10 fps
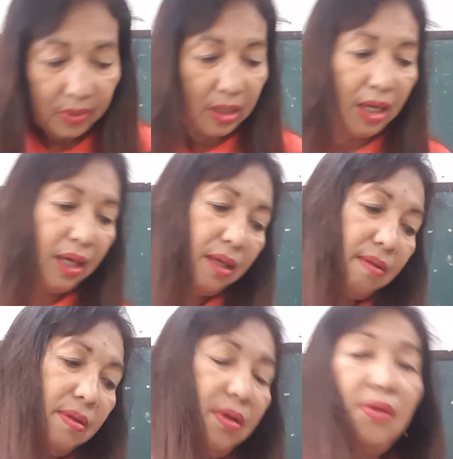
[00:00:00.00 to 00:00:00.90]
Okay,
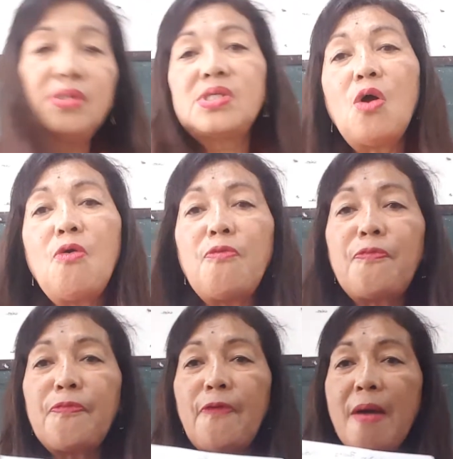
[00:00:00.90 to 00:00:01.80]
so
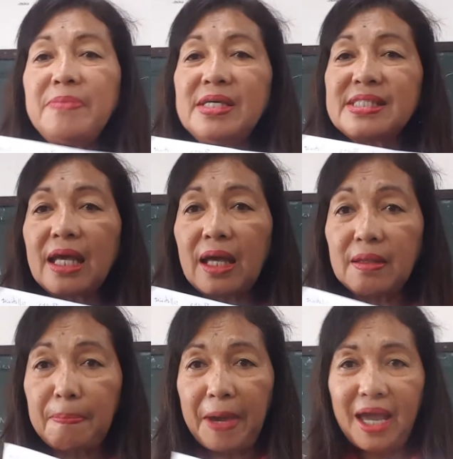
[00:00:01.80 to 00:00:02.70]
from the
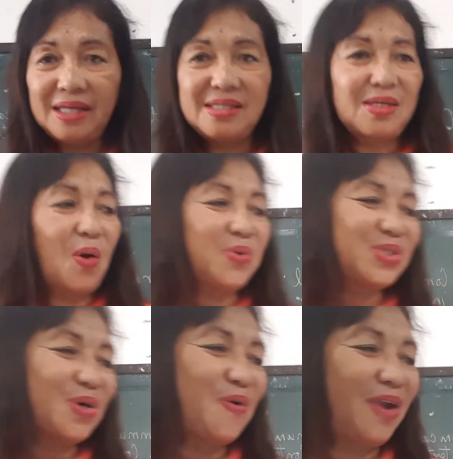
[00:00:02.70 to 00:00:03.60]
second page, oh
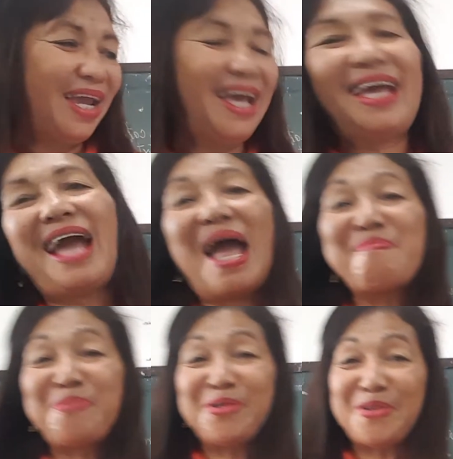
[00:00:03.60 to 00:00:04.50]
sorry, I
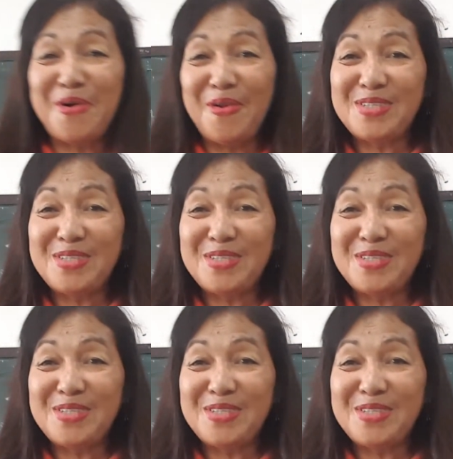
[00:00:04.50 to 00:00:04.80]
put